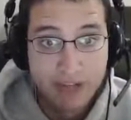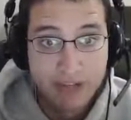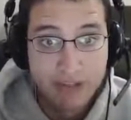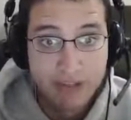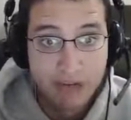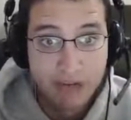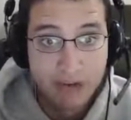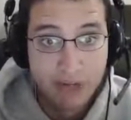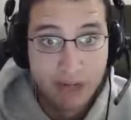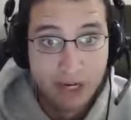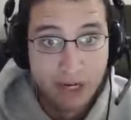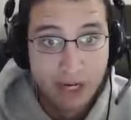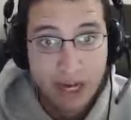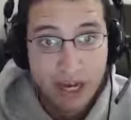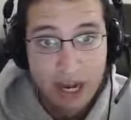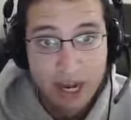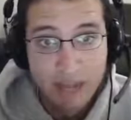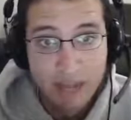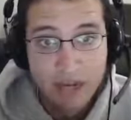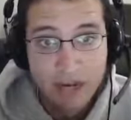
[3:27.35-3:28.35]
So
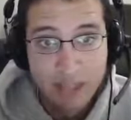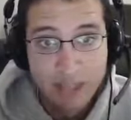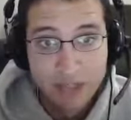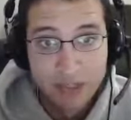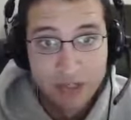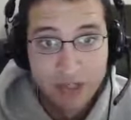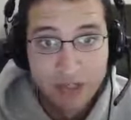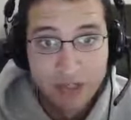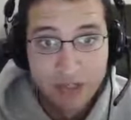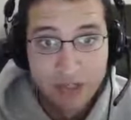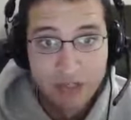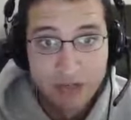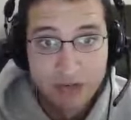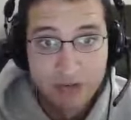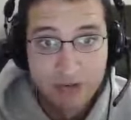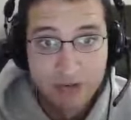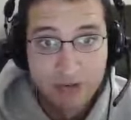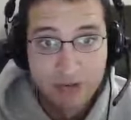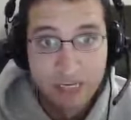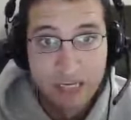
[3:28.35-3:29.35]
I might as well just
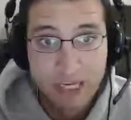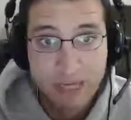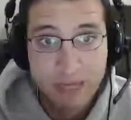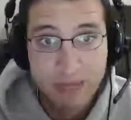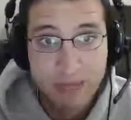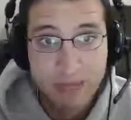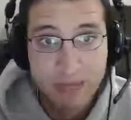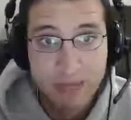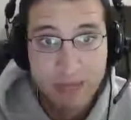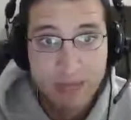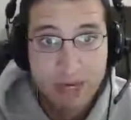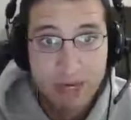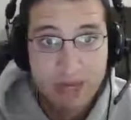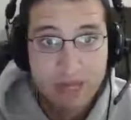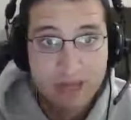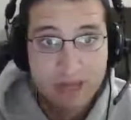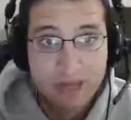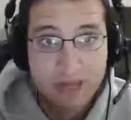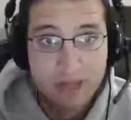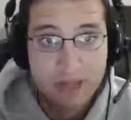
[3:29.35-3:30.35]
keep hitting the boss
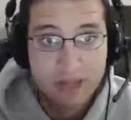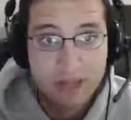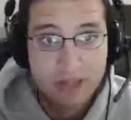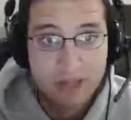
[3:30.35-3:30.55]
because